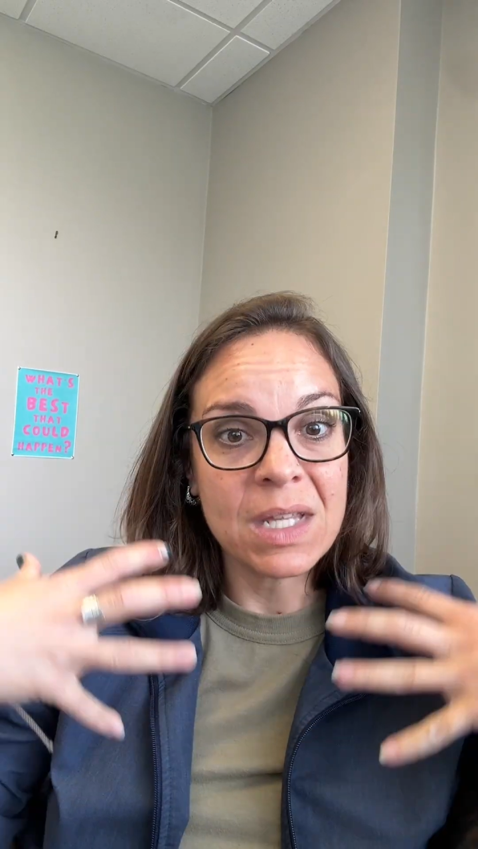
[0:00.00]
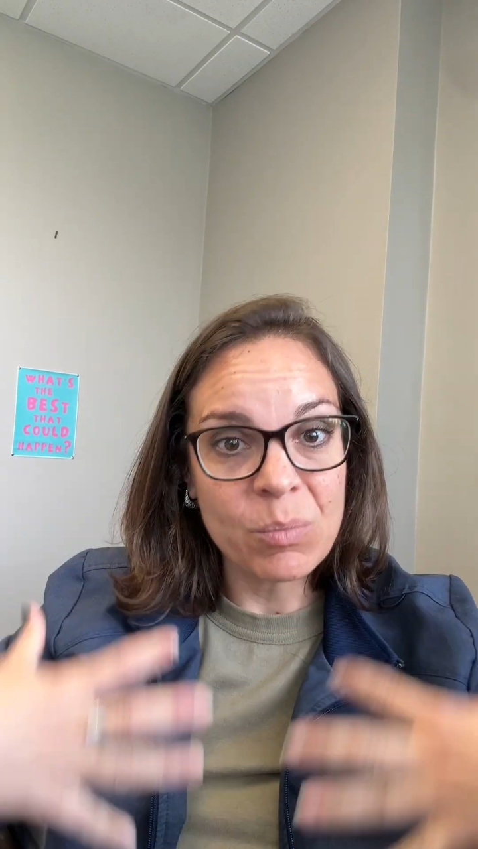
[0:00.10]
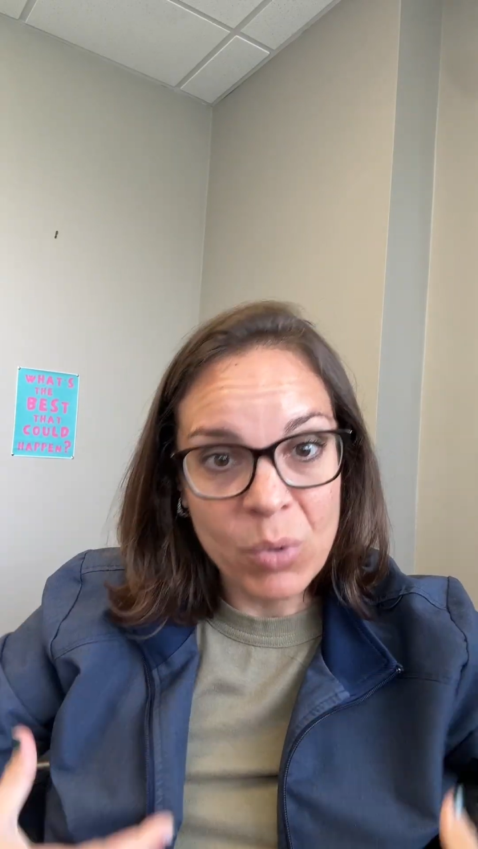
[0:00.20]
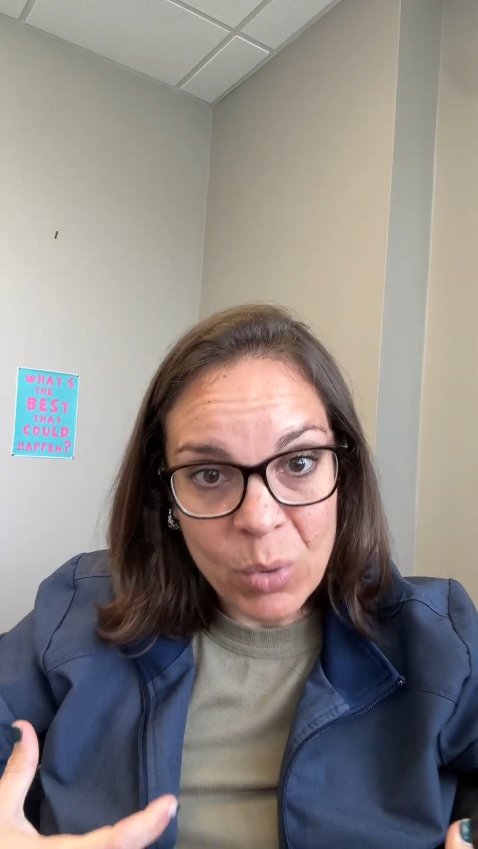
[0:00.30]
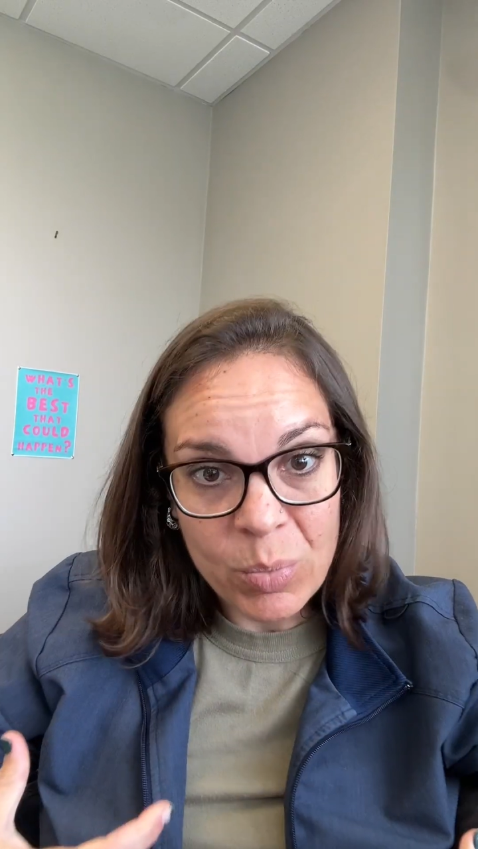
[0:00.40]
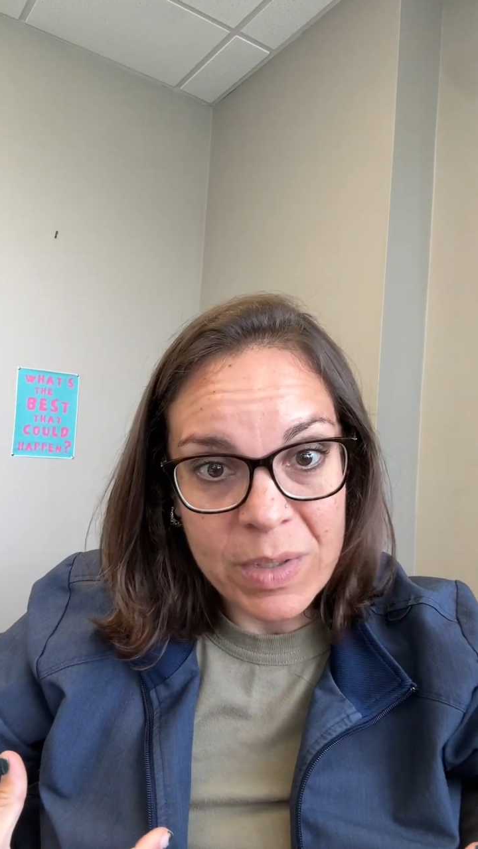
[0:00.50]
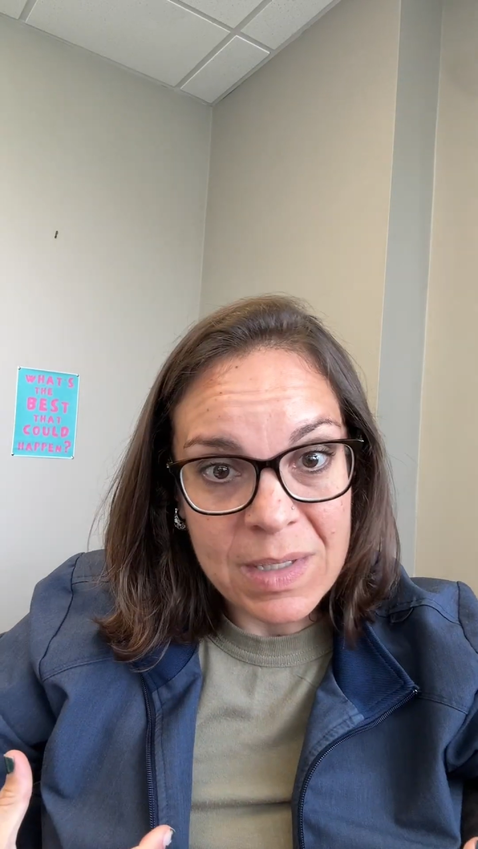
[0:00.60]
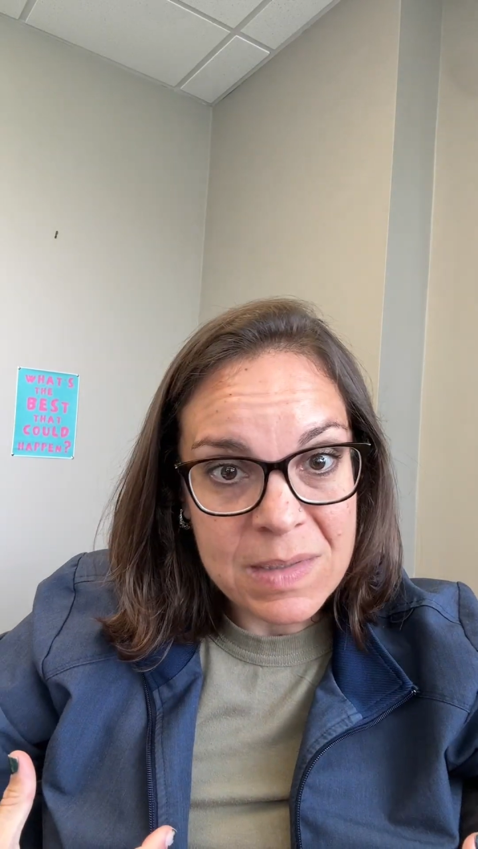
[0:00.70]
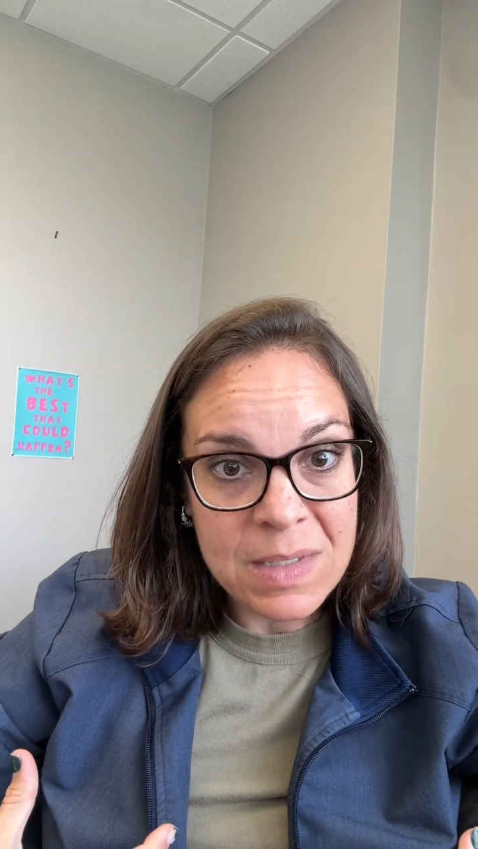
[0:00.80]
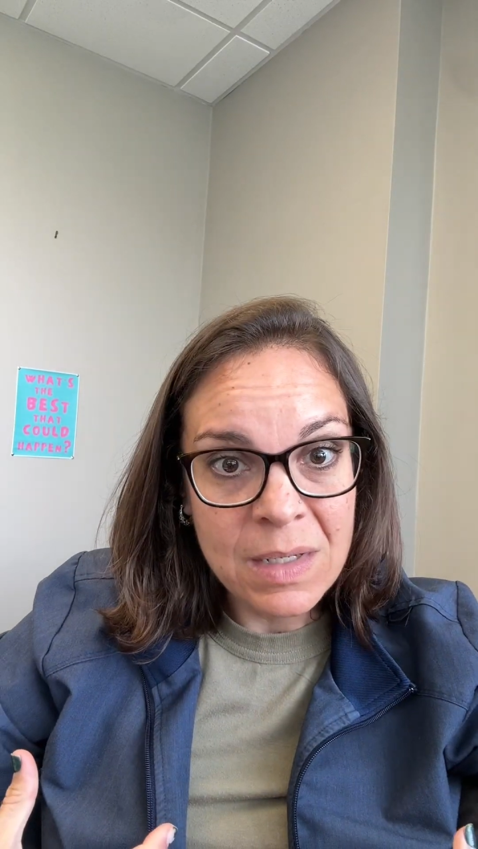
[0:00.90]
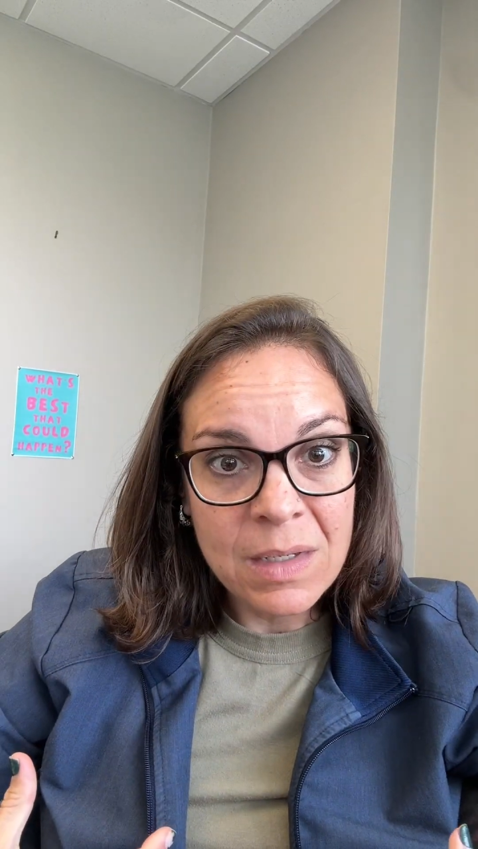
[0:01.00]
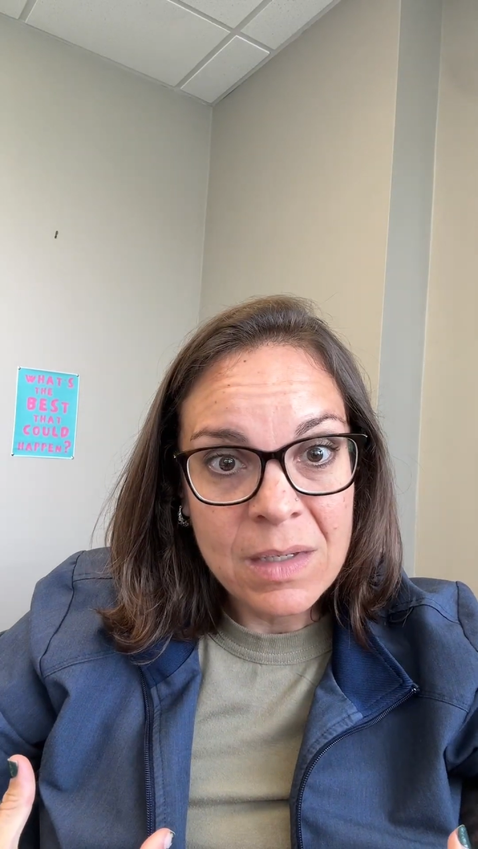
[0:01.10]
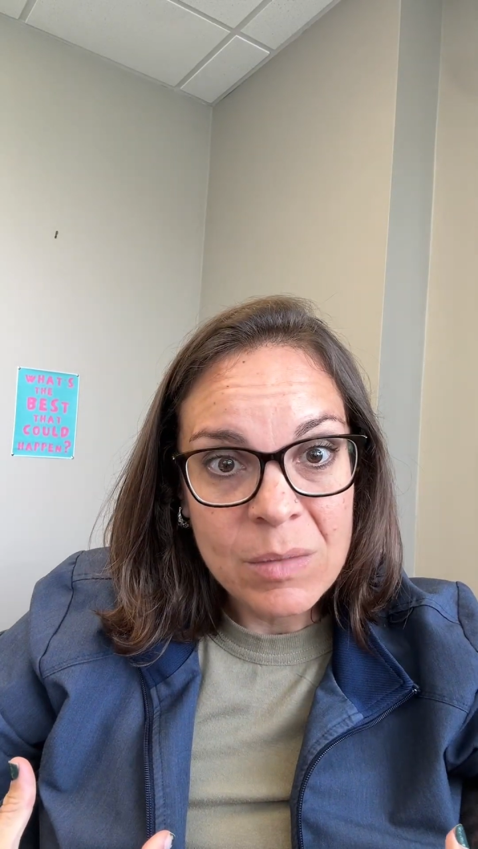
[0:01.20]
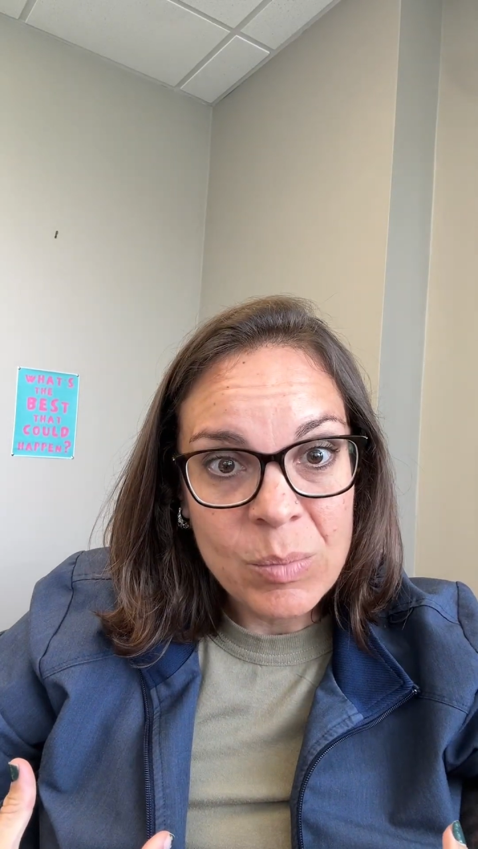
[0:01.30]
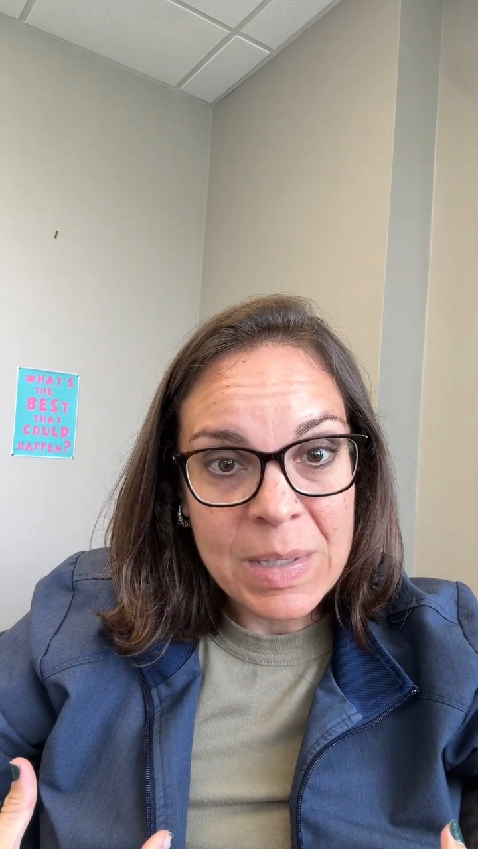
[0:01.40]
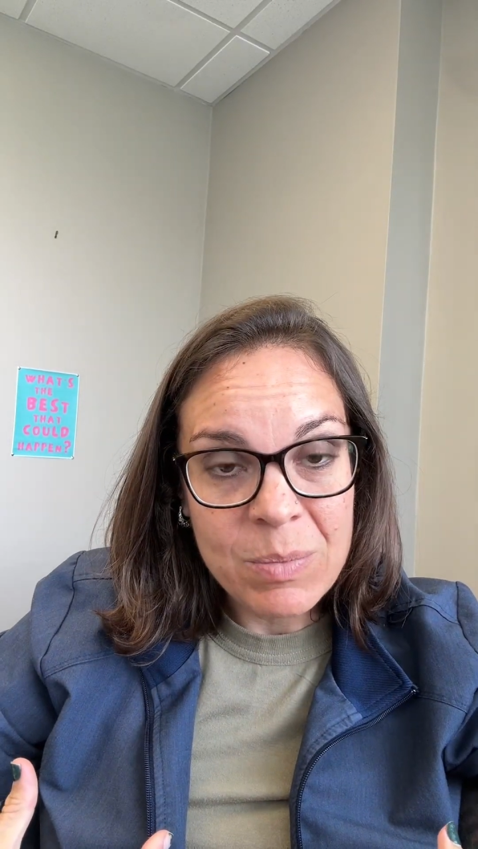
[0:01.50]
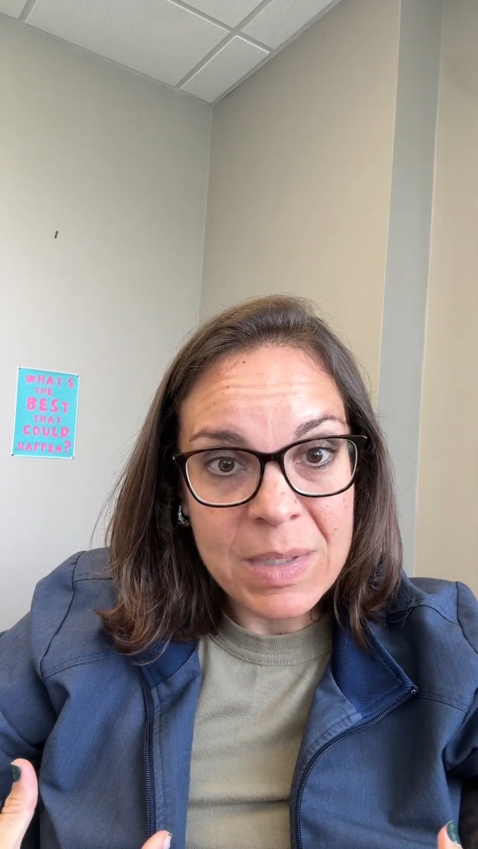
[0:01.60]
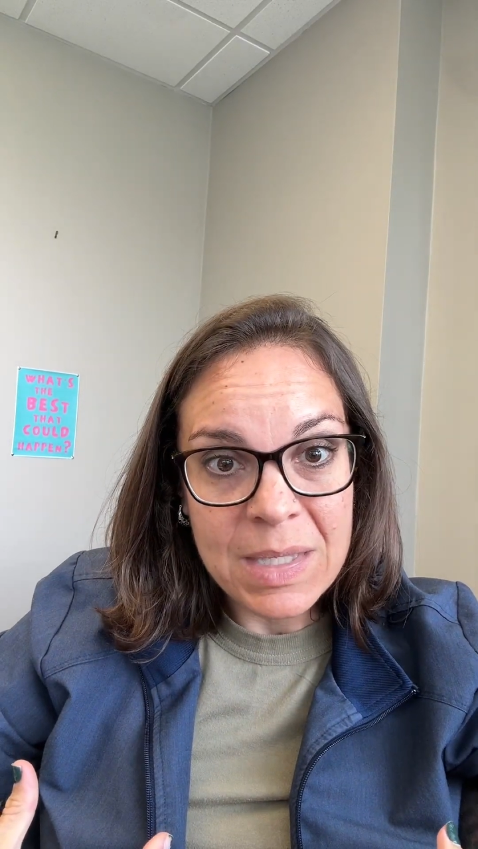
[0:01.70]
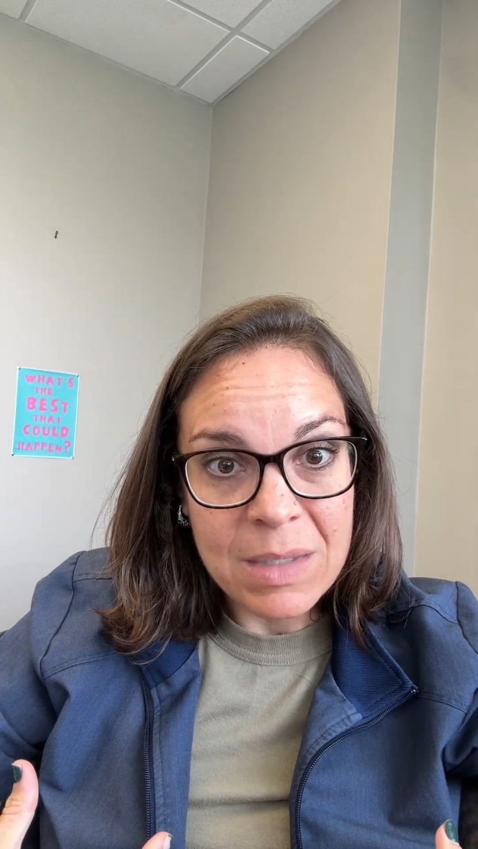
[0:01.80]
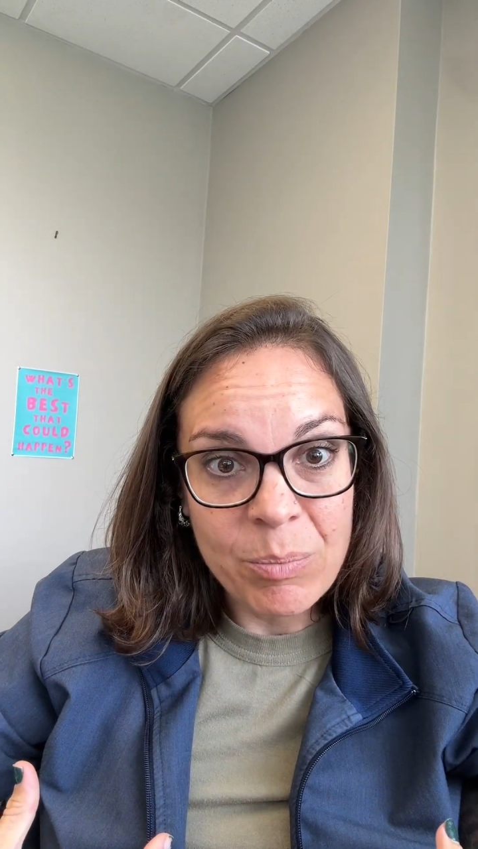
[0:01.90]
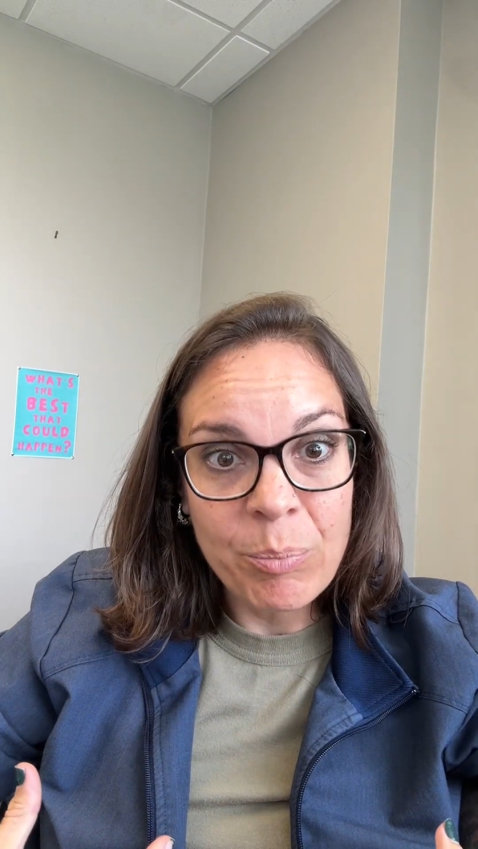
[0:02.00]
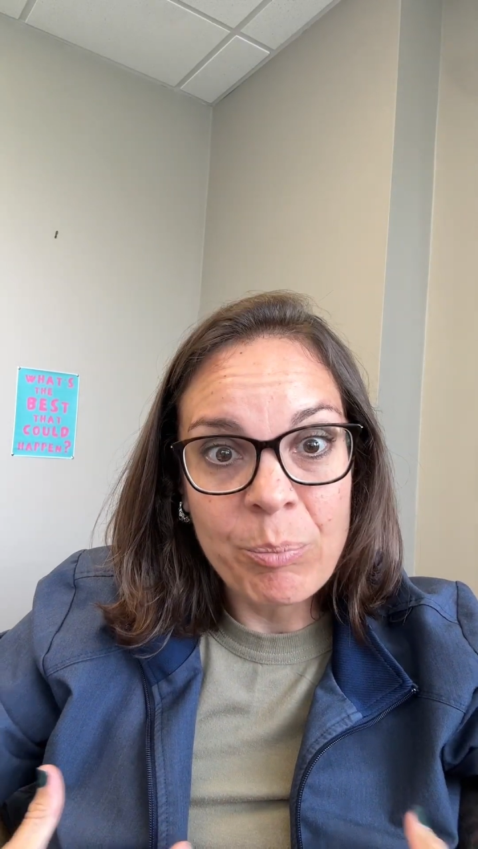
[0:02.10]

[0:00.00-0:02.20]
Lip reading: appropriate PPE